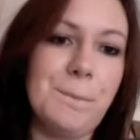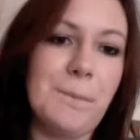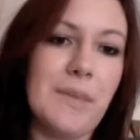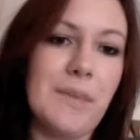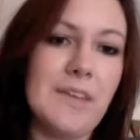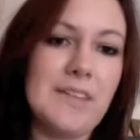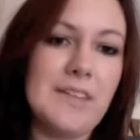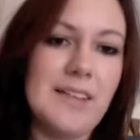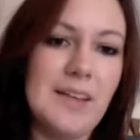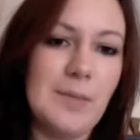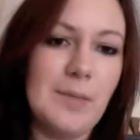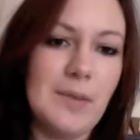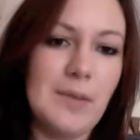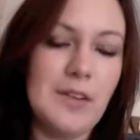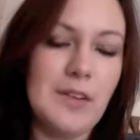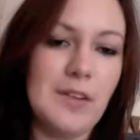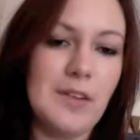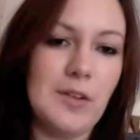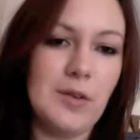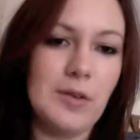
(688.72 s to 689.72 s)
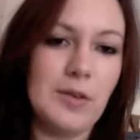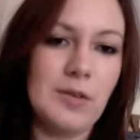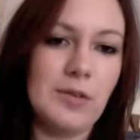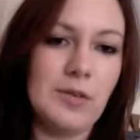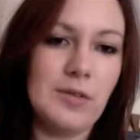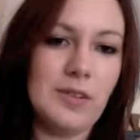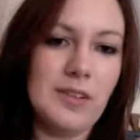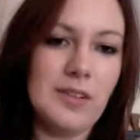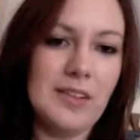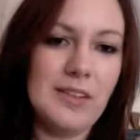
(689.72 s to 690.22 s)
just let me know,
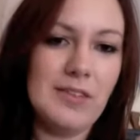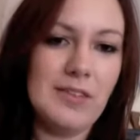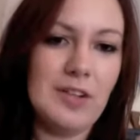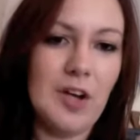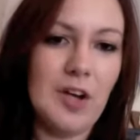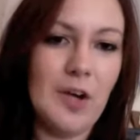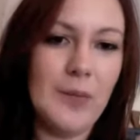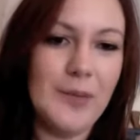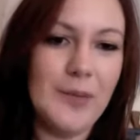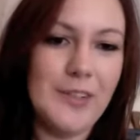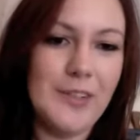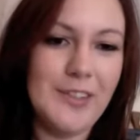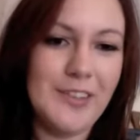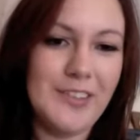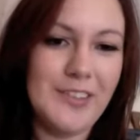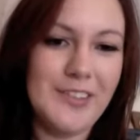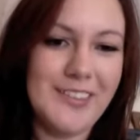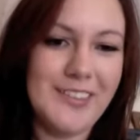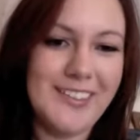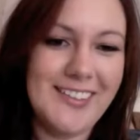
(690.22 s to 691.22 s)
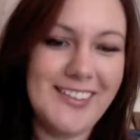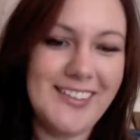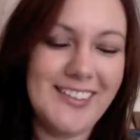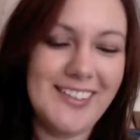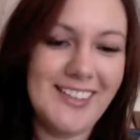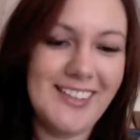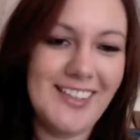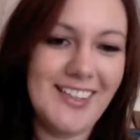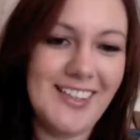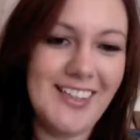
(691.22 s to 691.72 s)
leave a comment or
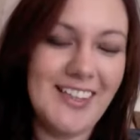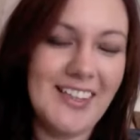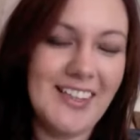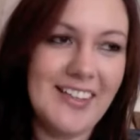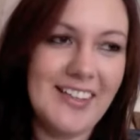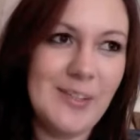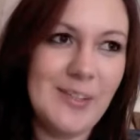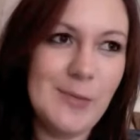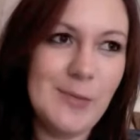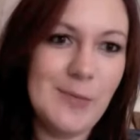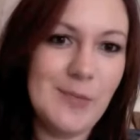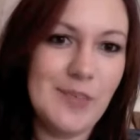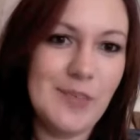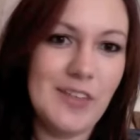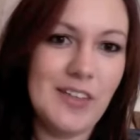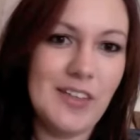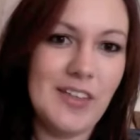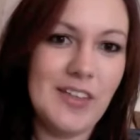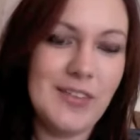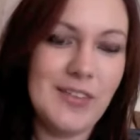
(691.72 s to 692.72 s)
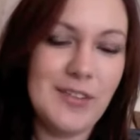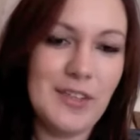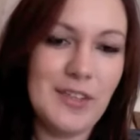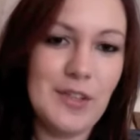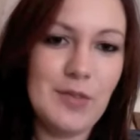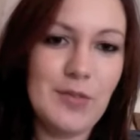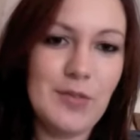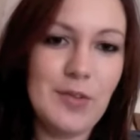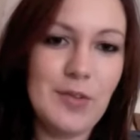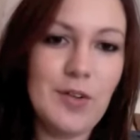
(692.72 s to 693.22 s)
anything. Um, thank
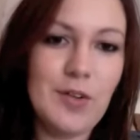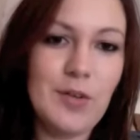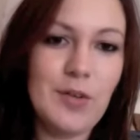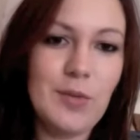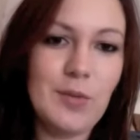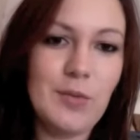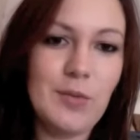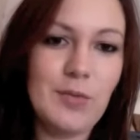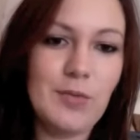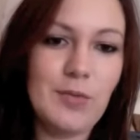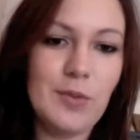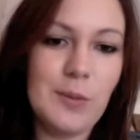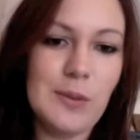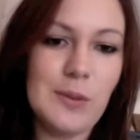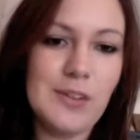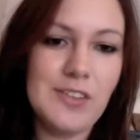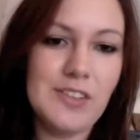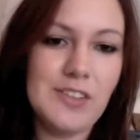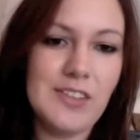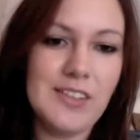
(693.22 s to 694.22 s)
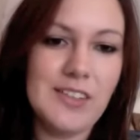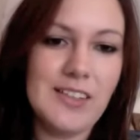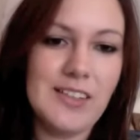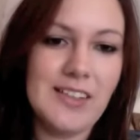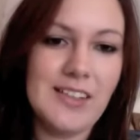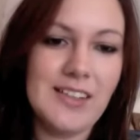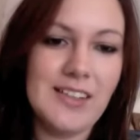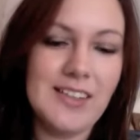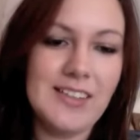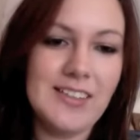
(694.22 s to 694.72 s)
you for all for watching,
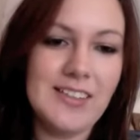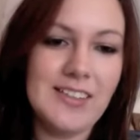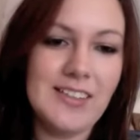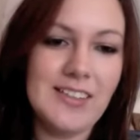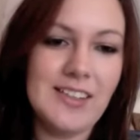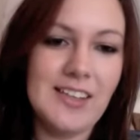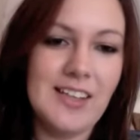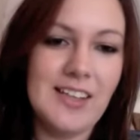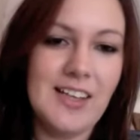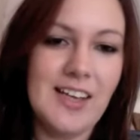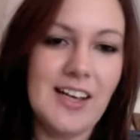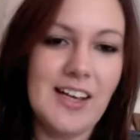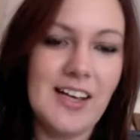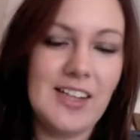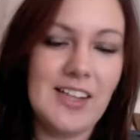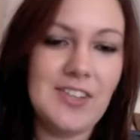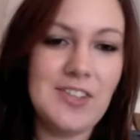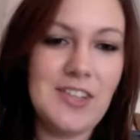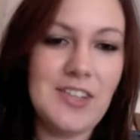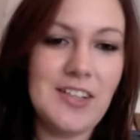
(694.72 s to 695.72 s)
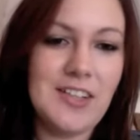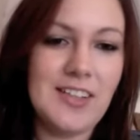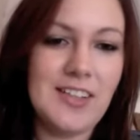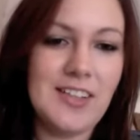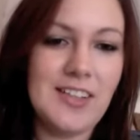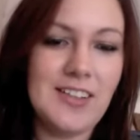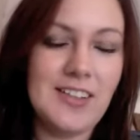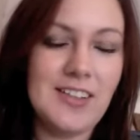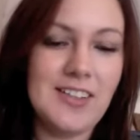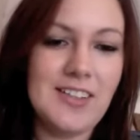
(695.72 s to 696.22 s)
and I shall
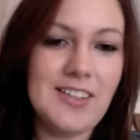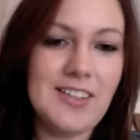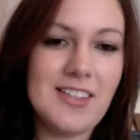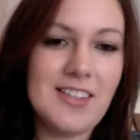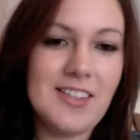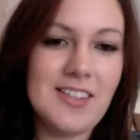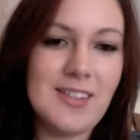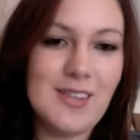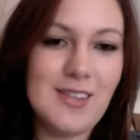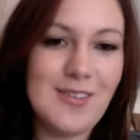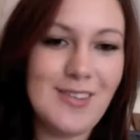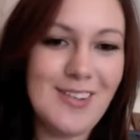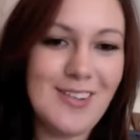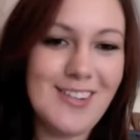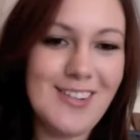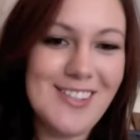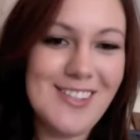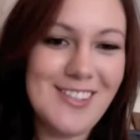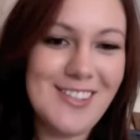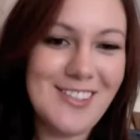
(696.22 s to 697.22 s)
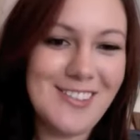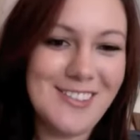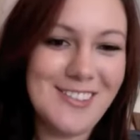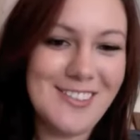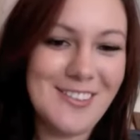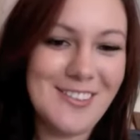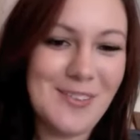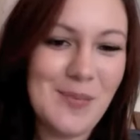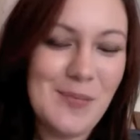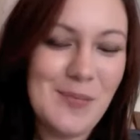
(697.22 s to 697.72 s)
see you very soon.
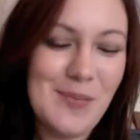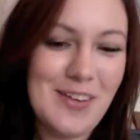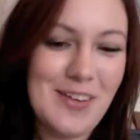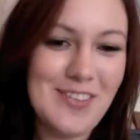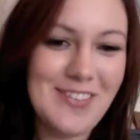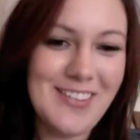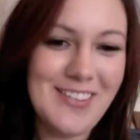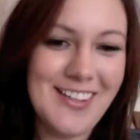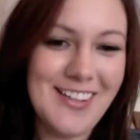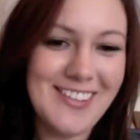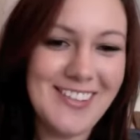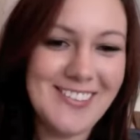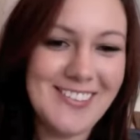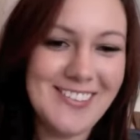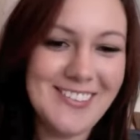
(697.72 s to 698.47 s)
Bye for now.